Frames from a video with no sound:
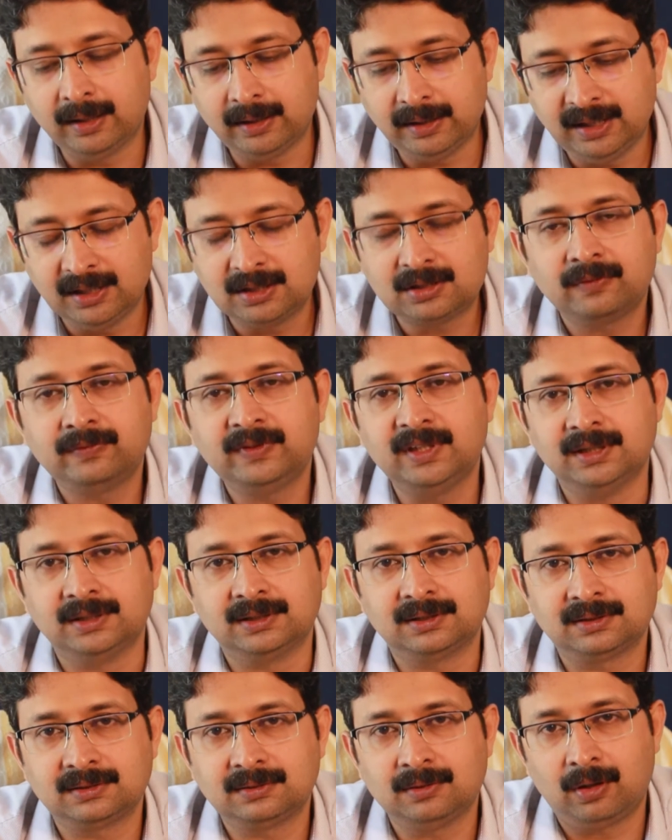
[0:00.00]
each of
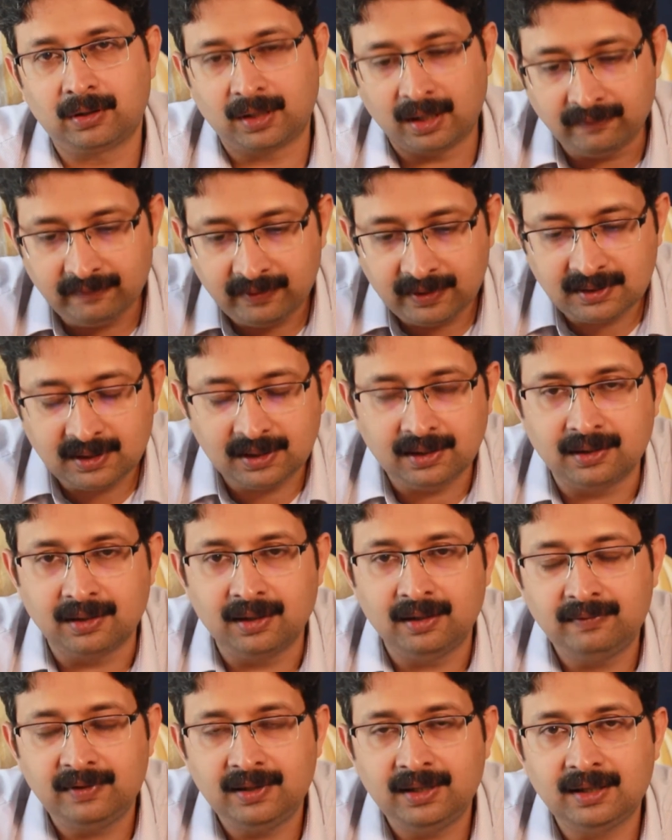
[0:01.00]
these or
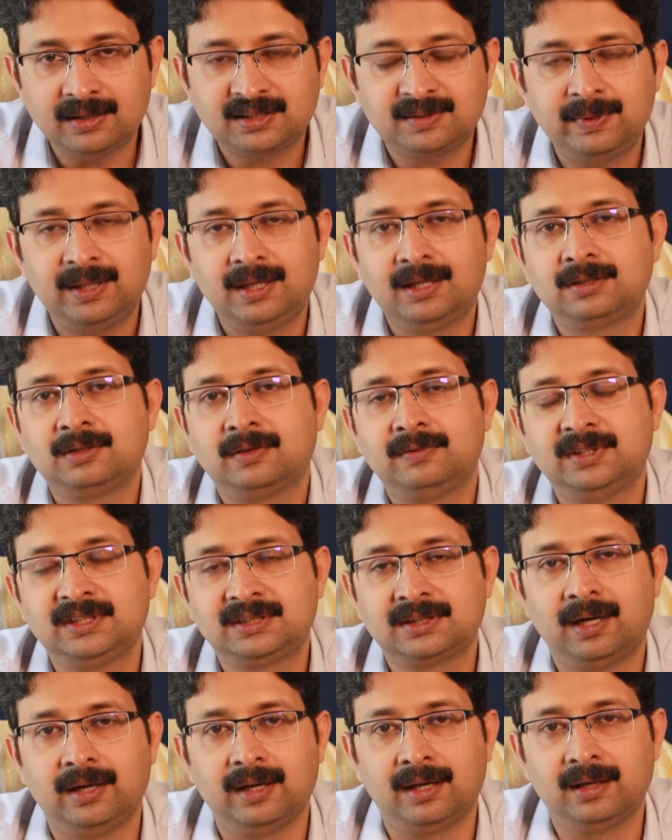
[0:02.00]
every experience of this
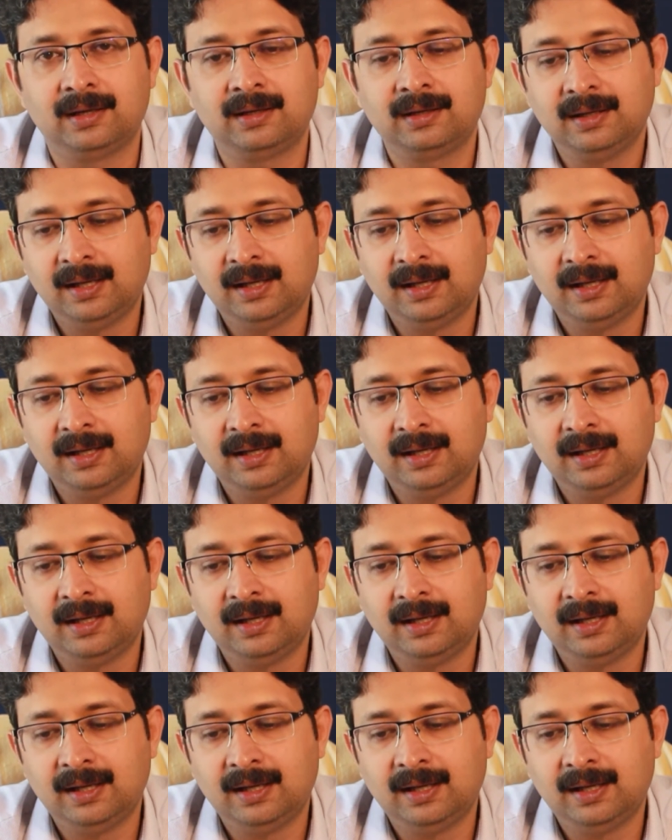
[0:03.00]
kind